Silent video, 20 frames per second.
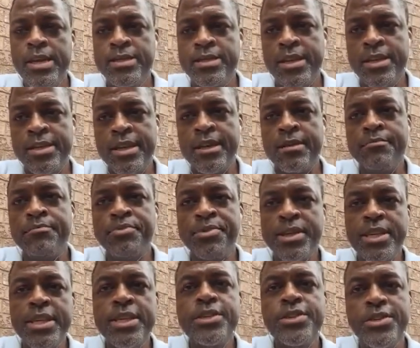See,
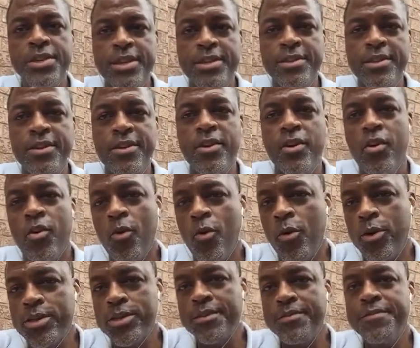completion
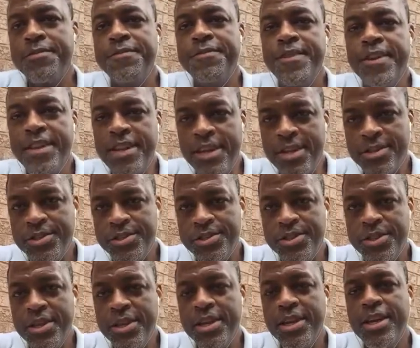or to
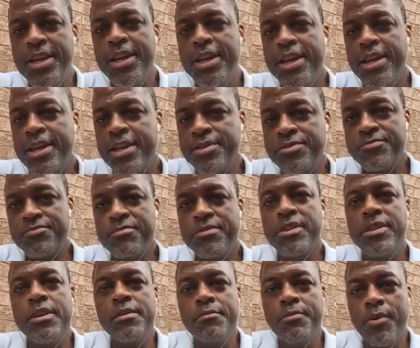finish is
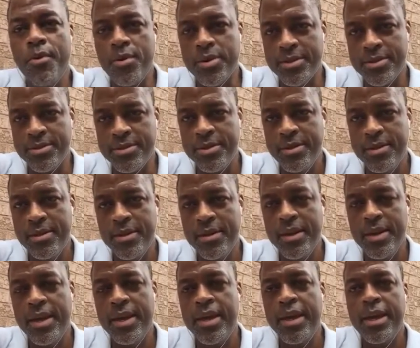really important.
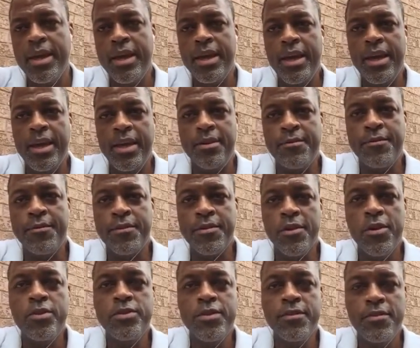And for
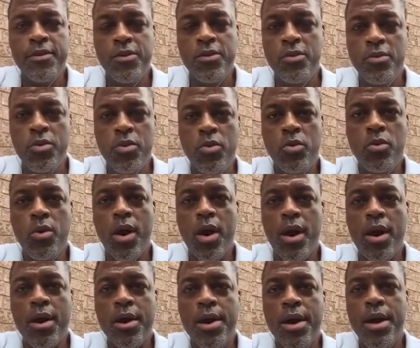those of you who
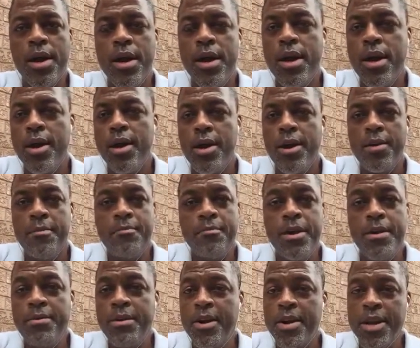are
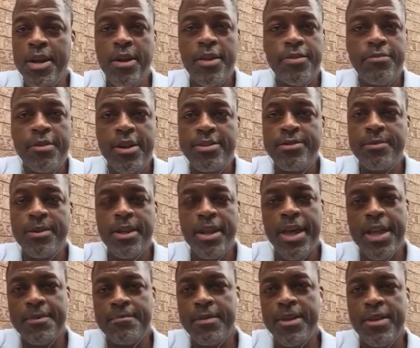maybe on a health regimen
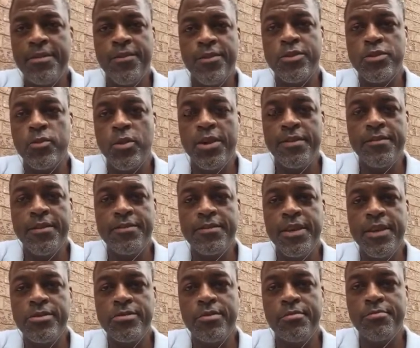like me for
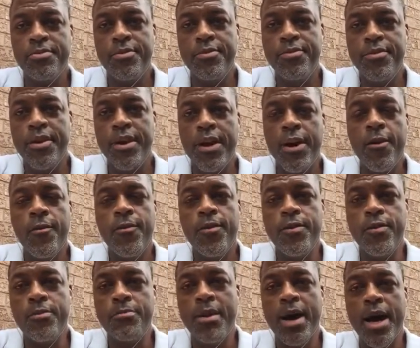2015 to improve your health
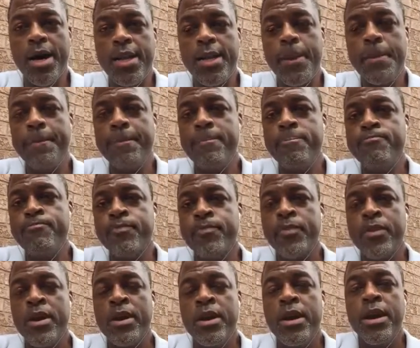and your body,
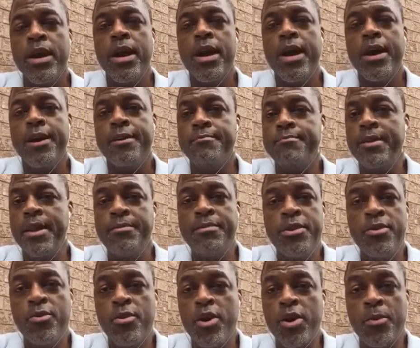uh, maybe
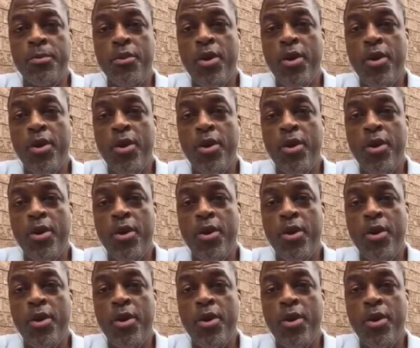you are on a